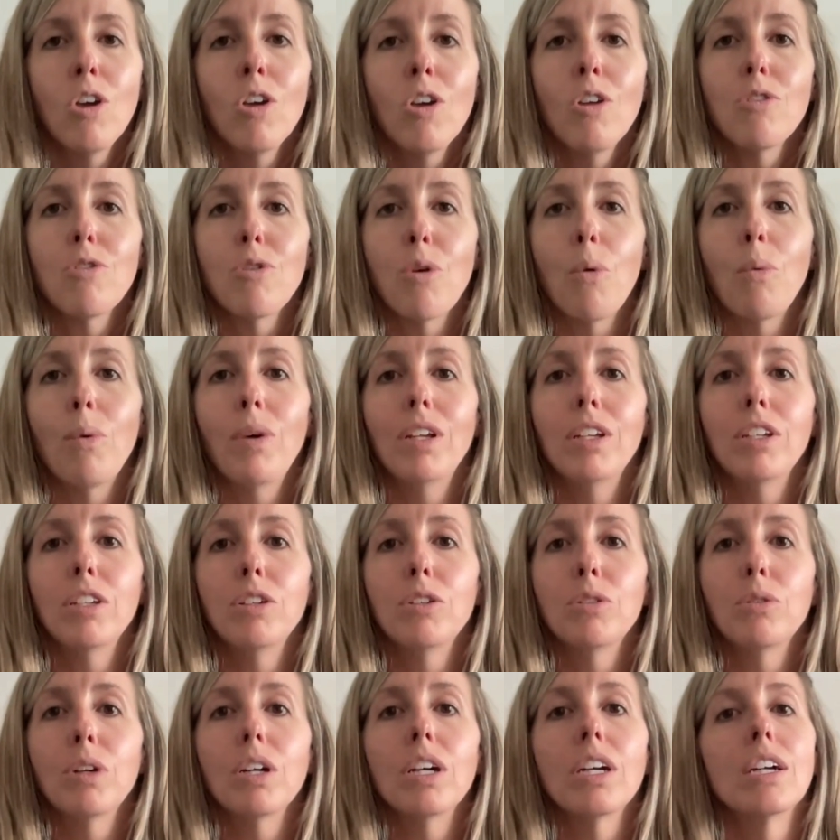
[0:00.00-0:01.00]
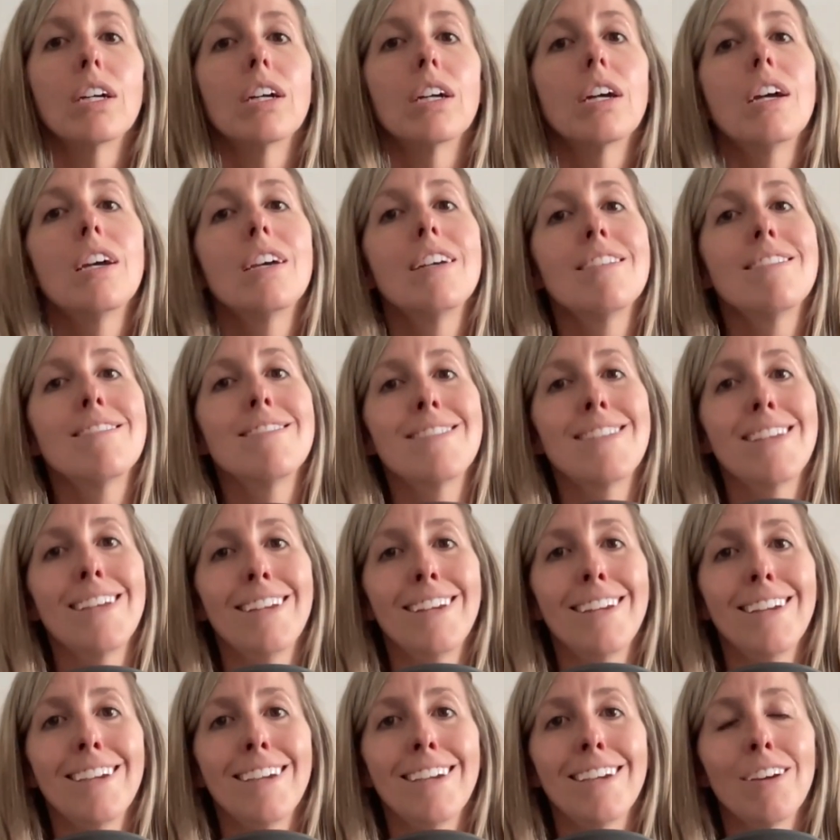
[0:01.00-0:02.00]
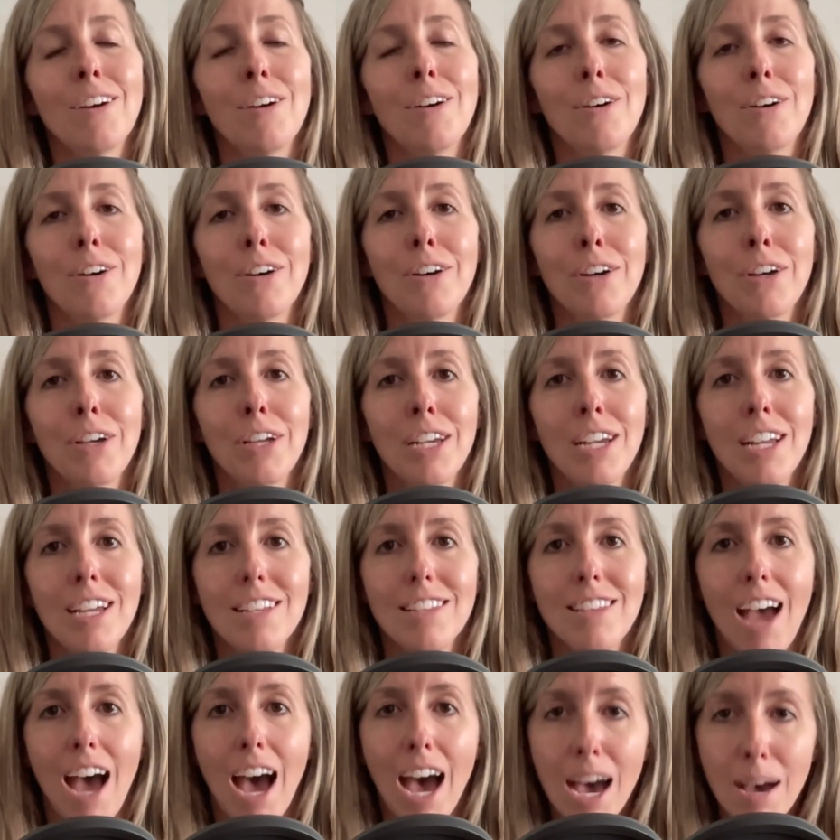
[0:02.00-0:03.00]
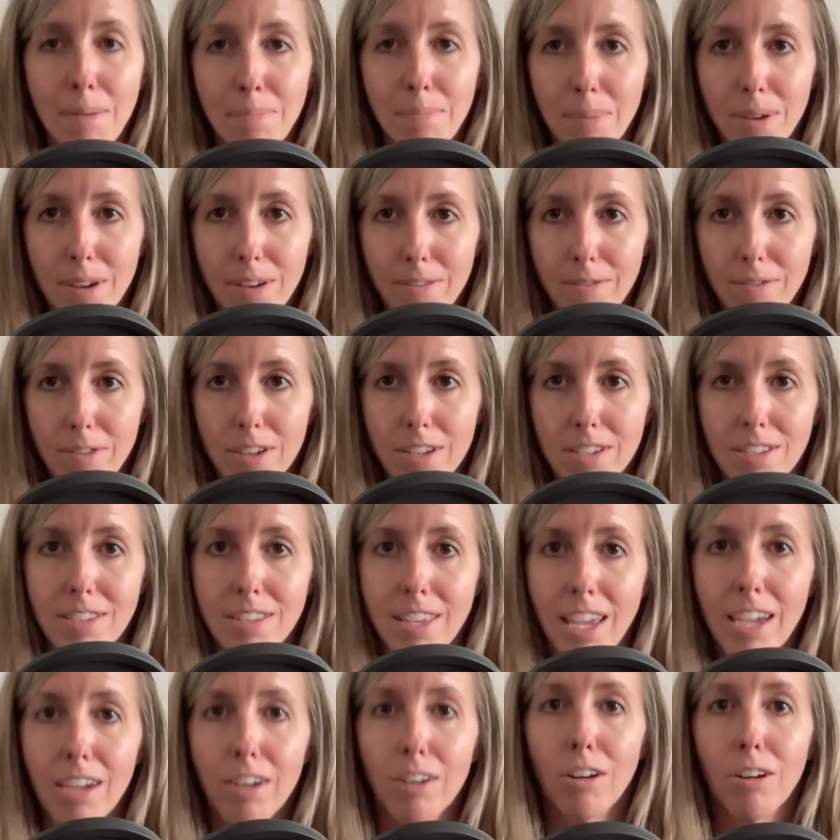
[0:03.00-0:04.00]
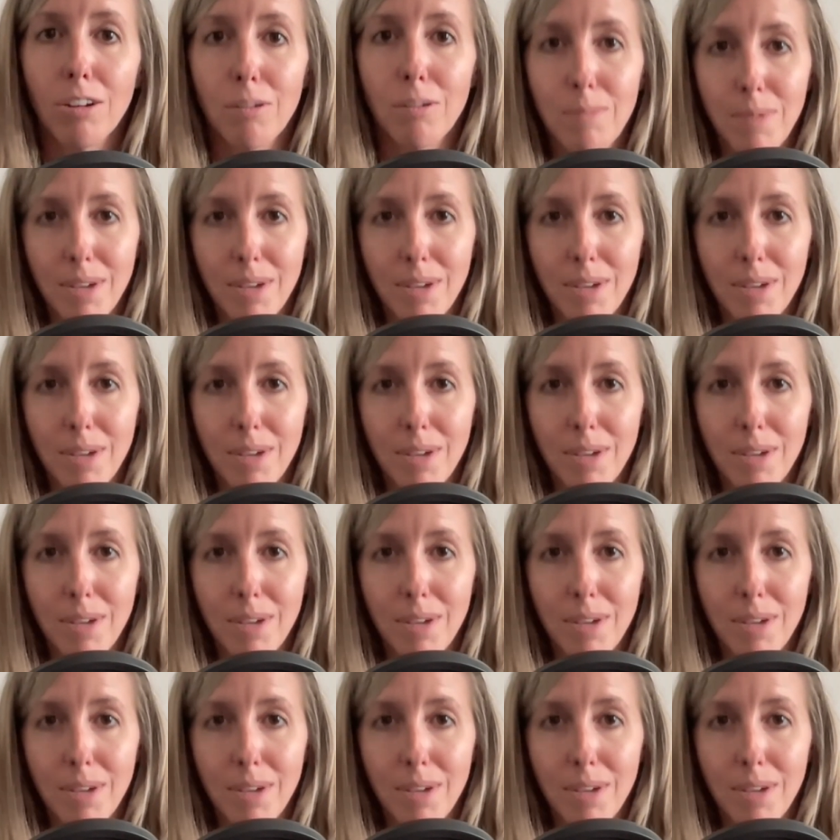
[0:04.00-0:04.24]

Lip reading: So when you are sitting on top of the sacrum